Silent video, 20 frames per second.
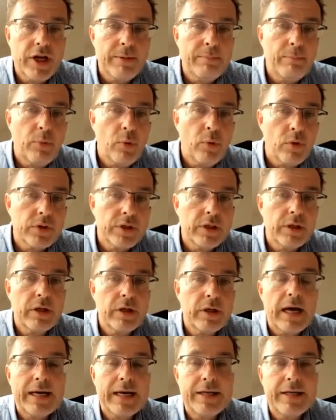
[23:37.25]
import the
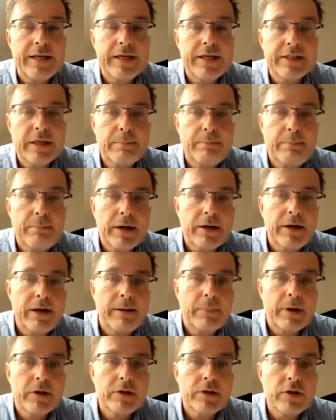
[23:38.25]
IDs and pack
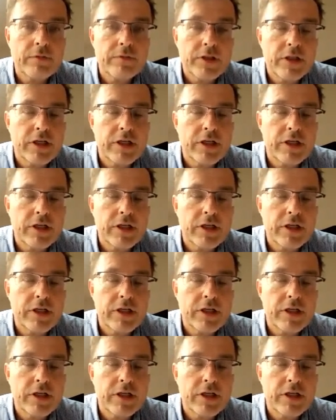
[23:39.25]
numbers of